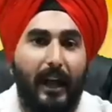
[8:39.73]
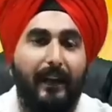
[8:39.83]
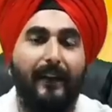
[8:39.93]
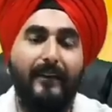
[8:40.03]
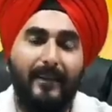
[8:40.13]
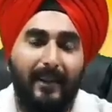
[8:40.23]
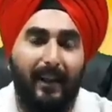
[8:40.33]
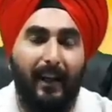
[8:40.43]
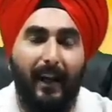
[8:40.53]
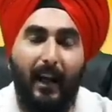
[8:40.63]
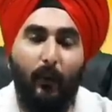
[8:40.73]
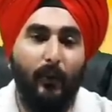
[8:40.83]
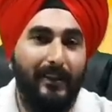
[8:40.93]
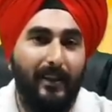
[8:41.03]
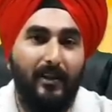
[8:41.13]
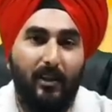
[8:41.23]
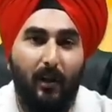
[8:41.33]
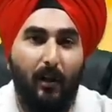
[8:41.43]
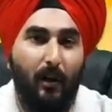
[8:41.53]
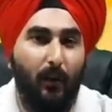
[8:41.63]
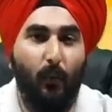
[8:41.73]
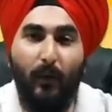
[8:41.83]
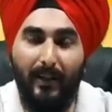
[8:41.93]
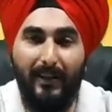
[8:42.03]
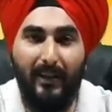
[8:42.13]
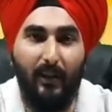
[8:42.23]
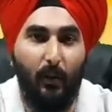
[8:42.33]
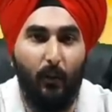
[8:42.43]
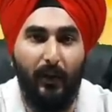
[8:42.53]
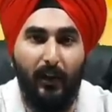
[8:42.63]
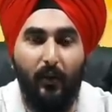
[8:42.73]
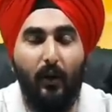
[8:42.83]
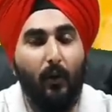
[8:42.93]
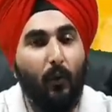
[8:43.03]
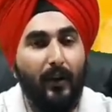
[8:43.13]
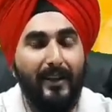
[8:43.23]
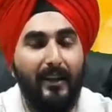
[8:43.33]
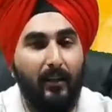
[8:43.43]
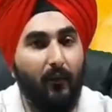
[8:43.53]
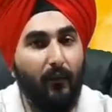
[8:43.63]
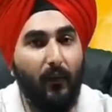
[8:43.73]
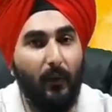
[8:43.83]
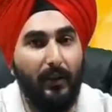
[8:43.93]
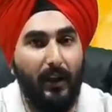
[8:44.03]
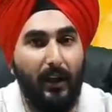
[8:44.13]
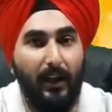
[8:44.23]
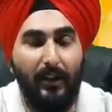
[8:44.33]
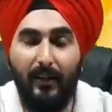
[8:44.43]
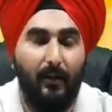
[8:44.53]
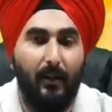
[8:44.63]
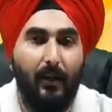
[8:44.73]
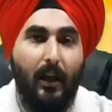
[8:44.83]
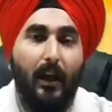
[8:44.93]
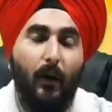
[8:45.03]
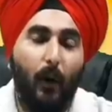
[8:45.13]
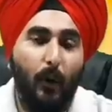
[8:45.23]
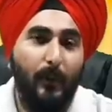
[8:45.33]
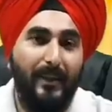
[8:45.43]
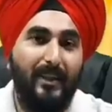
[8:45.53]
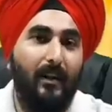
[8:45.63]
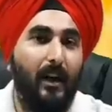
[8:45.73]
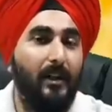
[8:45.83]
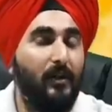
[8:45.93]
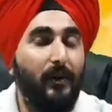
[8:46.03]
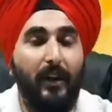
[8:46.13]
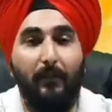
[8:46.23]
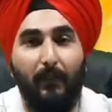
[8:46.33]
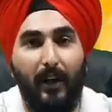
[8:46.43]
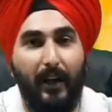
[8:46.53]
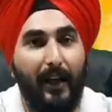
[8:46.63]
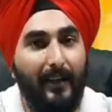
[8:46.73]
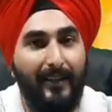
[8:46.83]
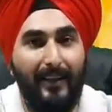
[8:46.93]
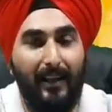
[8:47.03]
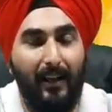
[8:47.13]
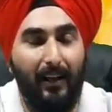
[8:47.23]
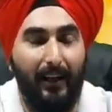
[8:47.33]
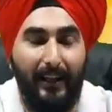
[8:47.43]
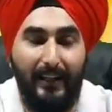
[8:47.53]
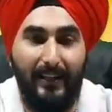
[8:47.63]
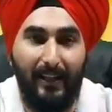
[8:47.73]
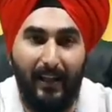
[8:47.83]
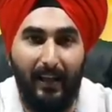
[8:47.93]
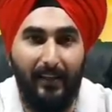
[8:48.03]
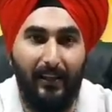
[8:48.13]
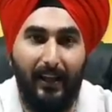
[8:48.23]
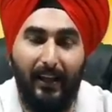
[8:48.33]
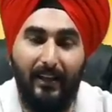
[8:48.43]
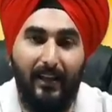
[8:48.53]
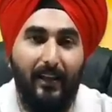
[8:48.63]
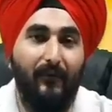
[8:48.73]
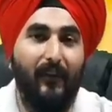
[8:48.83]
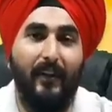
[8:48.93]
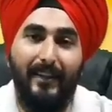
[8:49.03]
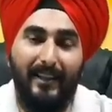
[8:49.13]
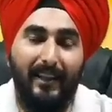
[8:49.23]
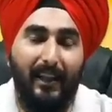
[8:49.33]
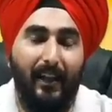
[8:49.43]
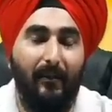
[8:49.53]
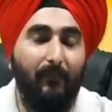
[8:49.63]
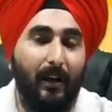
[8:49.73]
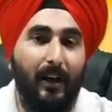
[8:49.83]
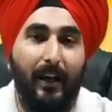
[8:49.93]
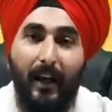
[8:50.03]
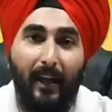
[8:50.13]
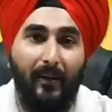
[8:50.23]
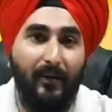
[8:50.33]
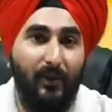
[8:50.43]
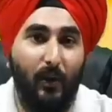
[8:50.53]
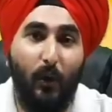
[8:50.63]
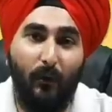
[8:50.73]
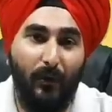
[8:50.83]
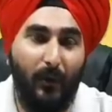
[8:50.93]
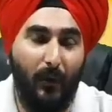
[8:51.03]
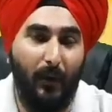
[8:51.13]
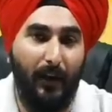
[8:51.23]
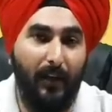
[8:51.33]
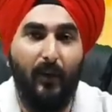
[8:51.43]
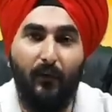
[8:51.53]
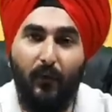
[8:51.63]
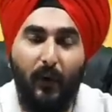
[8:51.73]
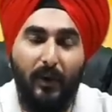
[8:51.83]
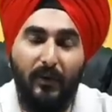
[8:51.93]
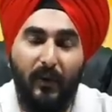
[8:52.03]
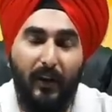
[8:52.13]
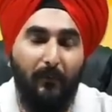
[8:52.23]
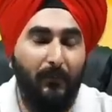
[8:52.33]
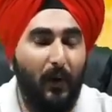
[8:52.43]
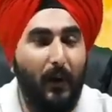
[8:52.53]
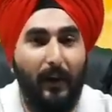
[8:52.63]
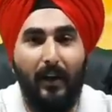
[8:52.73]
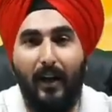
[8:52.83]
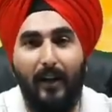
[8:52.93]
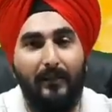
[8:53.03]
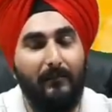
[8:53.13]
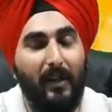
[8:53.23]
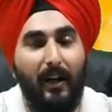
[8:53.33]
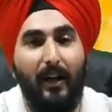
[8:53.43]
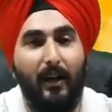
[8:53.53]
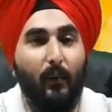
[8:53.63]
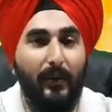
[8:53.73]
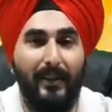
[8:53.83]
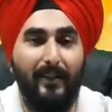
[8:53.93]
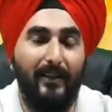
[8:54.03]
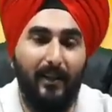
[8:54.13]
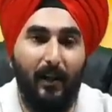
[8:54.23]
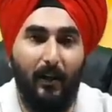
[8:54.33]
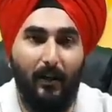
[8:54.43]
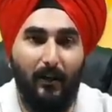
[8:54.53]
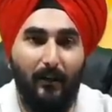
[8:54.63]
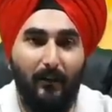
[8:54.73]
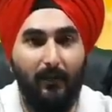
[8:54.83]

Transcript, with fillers: I can say I visit salon once in a week or once in a fortnight. I always try to keep my hairstyle intact, and if I see my hairs overgrowing, for a trim or a cut, I visit salon.